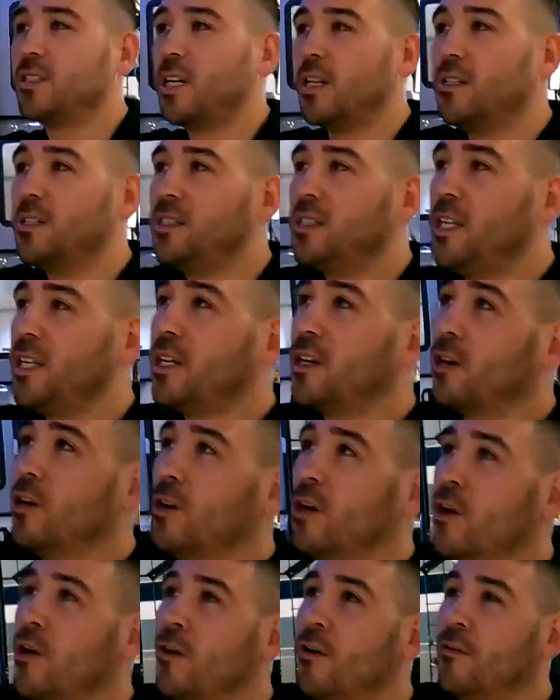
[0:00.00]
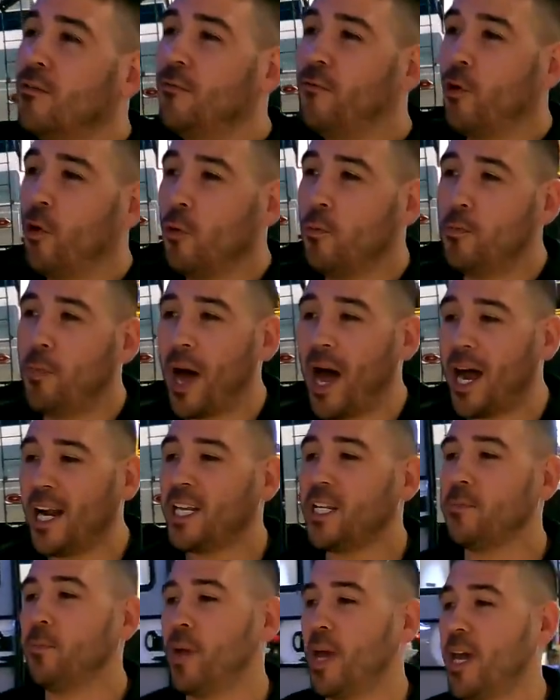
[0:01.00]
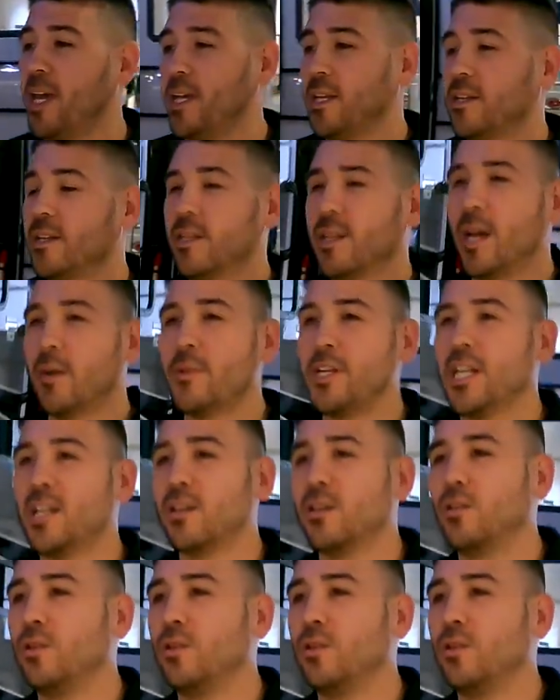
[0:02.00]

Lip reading: Sunseeker full body paint. I mean, it